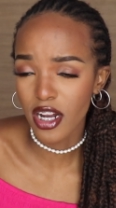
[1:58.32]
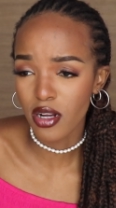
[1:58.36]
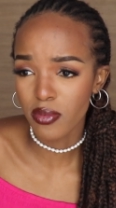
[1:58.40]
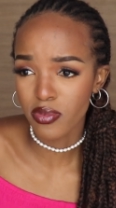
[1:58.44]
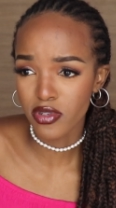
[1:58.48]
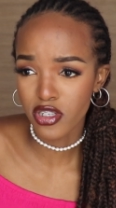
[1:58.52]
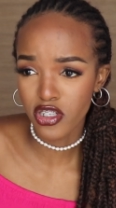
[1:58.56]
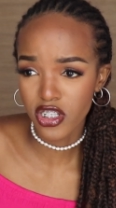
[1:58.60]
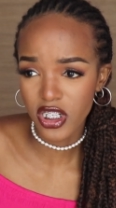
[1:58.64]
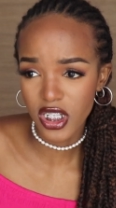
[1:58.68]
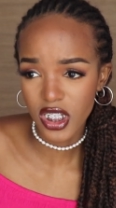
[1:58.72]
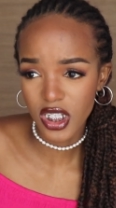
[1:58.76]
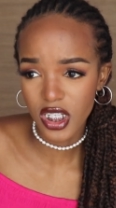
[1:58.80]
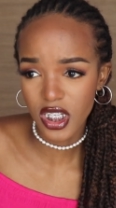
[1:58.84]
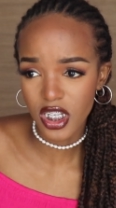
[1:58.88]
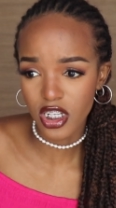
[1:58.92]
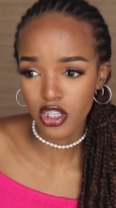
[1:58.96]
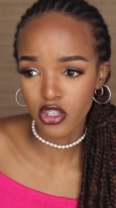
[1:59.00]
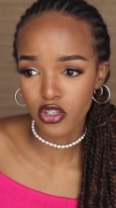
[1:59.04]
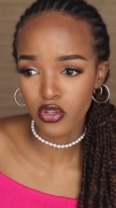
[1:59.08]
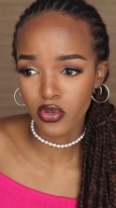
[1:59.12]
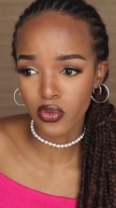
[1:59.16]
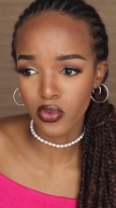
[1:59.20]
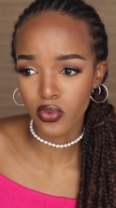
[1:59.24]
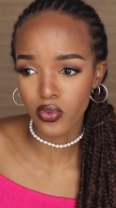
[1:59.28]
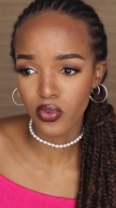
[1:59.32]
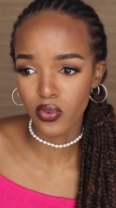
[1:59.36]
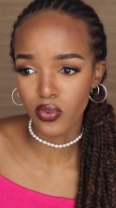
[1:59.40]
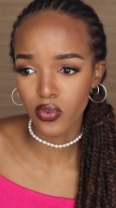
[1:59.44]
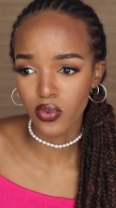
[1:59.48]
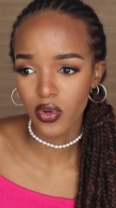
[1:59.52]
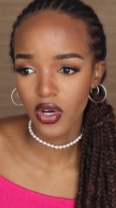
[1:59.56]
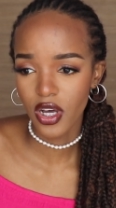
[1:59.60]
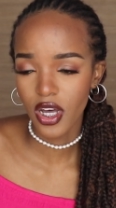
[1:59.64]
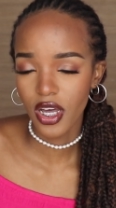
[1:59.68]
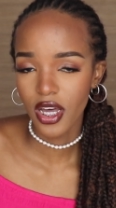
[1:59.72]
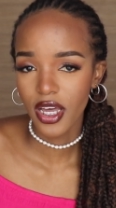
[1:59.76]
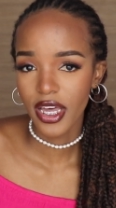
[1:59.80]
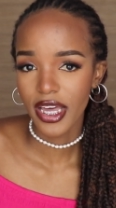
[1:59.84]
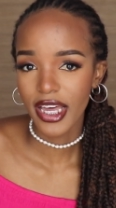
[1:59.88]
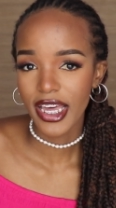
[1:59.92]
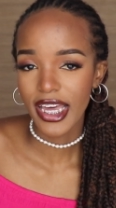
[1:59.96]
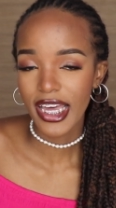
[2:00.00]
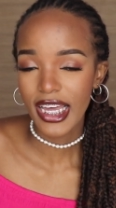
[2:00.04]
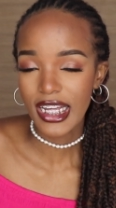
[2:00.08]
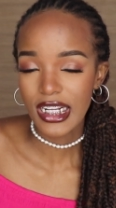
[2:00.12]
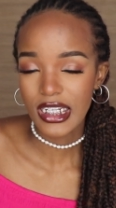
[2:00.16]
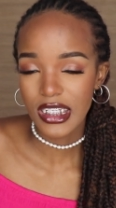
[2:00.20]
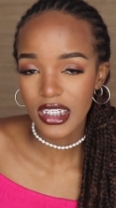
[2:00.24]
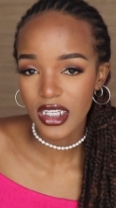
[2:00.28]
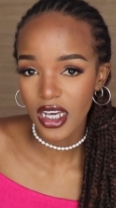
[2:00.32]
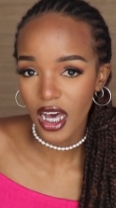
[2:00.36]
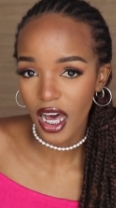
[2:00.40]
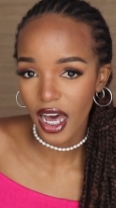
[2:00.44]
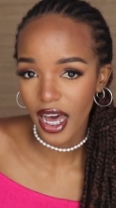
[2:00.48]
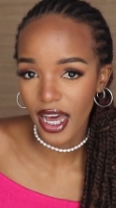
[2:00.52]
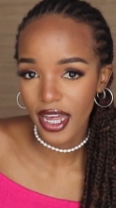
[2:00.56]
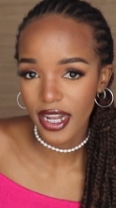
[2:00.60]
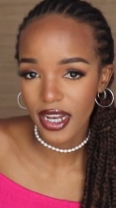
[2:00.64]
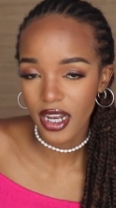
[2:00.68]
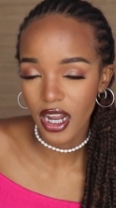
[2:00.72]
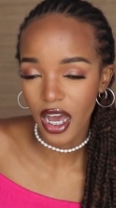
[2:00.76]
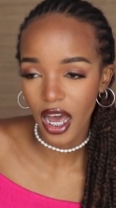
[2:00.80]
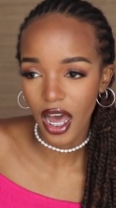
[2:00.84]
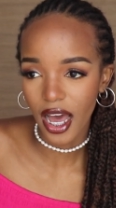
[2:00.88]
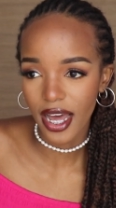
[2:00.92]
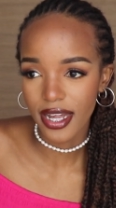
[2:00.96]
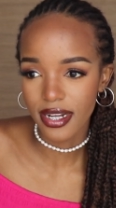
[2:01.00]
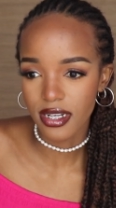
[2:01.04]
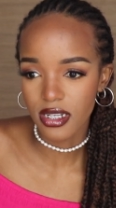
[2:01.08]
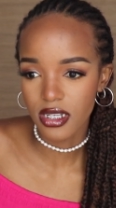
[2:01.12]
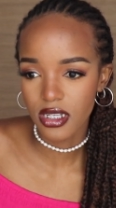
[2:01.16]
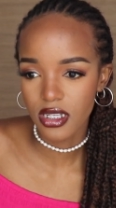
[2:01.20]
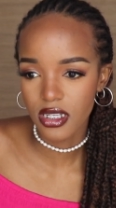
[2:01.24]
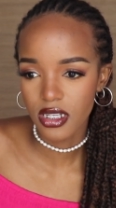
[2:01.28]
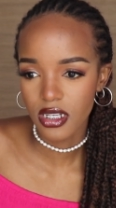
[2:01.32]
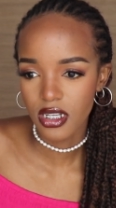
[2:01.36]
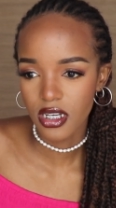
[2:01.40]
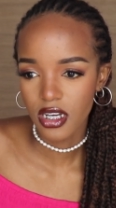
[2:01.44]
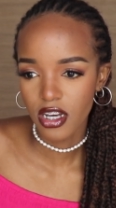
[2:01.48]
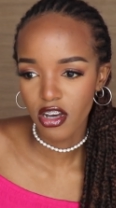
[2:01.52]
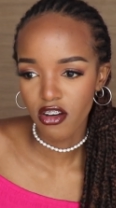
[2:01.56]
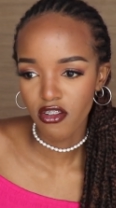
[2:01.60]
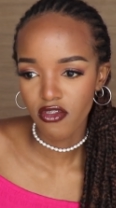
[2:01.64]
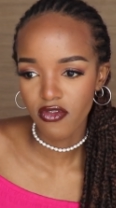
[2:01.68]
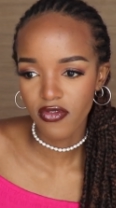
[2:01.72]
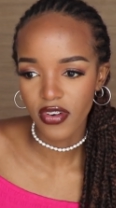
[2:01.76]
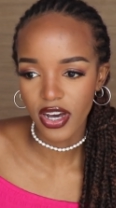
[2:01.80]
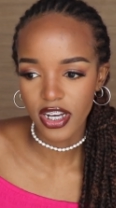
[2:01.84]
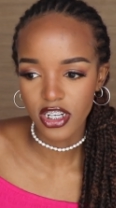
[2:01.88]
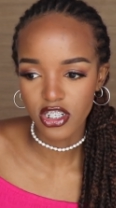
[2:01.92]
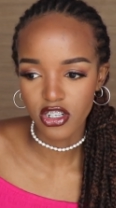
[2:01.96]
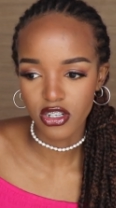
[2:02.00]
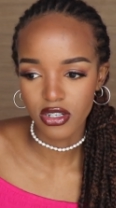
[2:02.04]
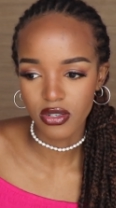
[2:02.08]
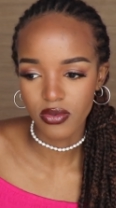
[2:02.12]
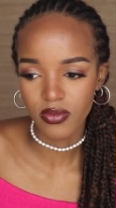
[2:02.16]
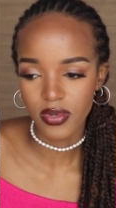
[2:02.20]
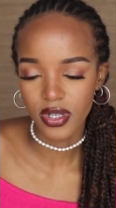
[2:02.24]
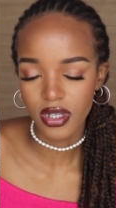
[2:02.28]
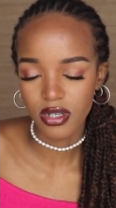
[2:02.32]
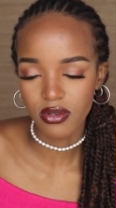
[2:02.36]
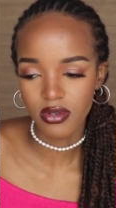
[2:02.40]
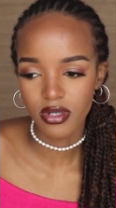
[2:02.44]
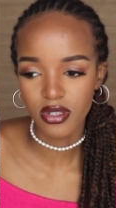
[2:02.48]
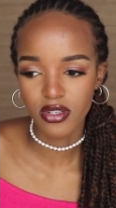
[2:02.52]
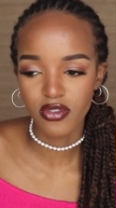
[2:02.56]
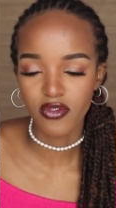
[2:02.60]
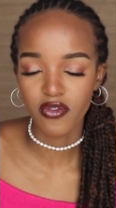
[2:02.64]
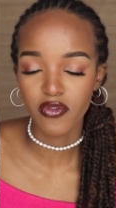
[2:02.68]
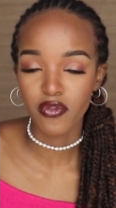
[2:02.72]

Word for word: an opportunity to intern at fashion week which